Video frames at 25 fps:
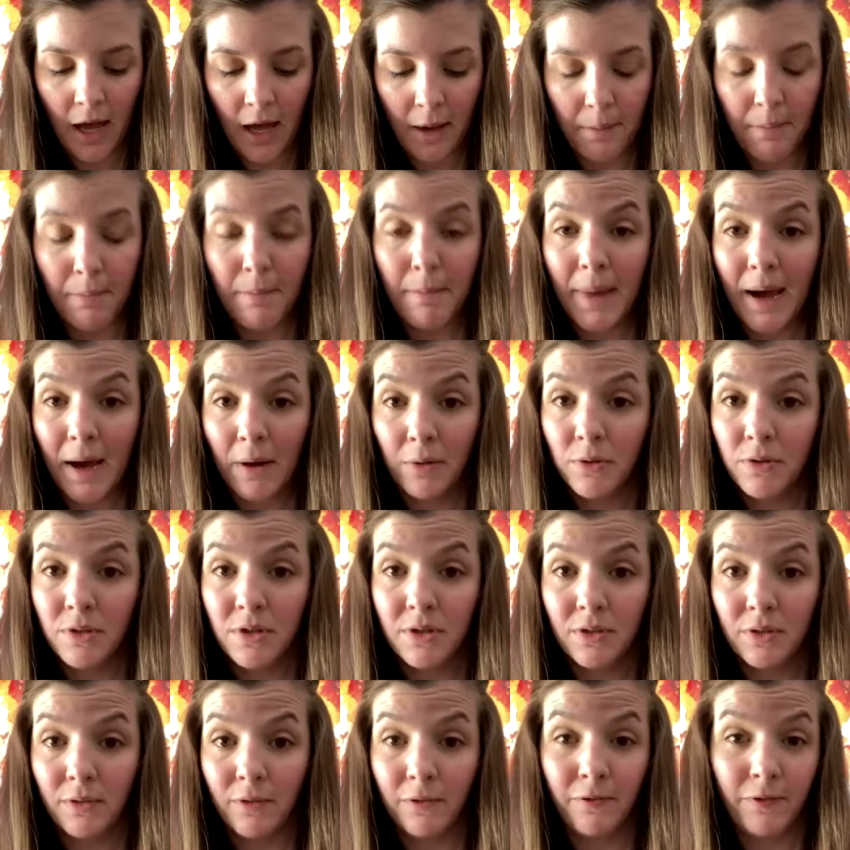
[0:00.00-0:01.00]

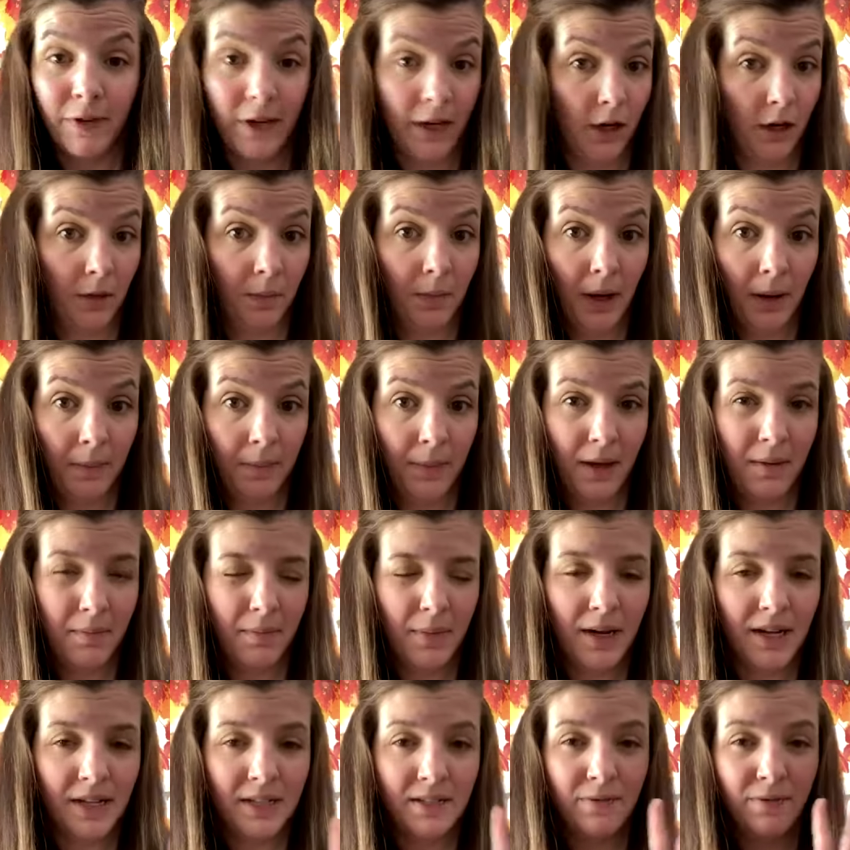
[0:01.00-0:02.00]
mouse finger puppet, but
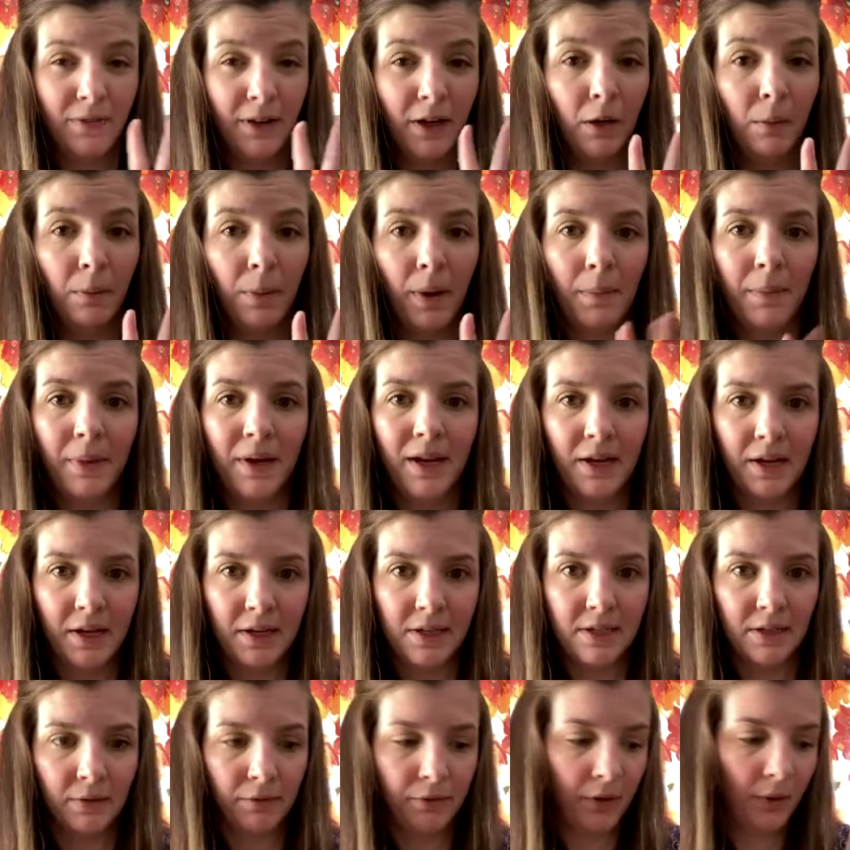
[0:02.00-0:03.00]
it's finger puppet in a
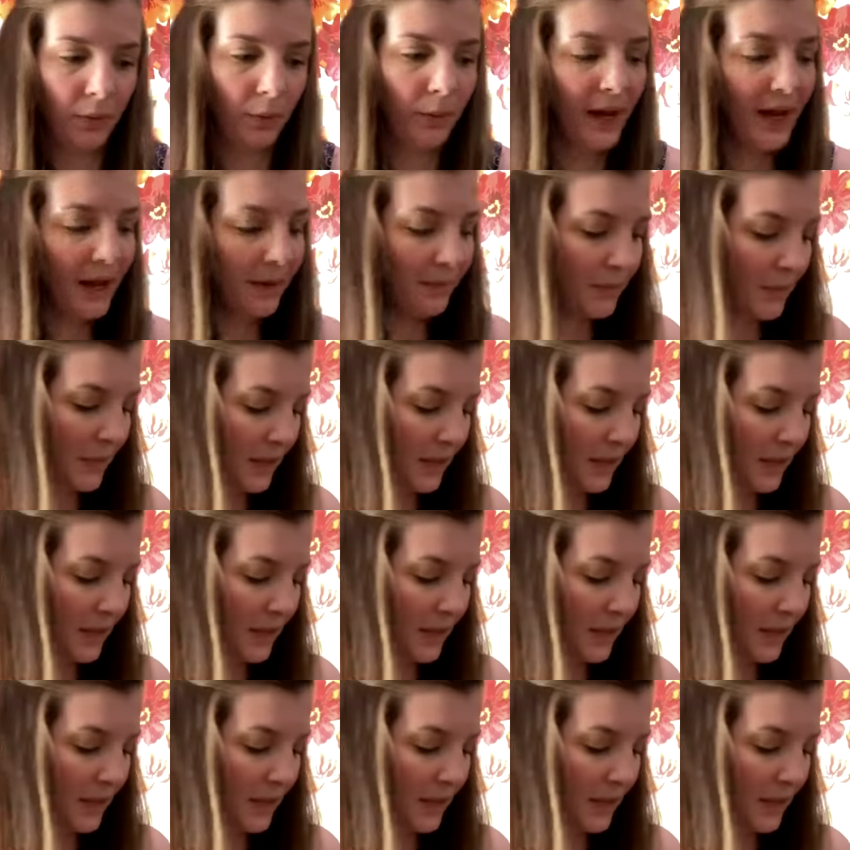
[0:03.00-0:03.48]
different way.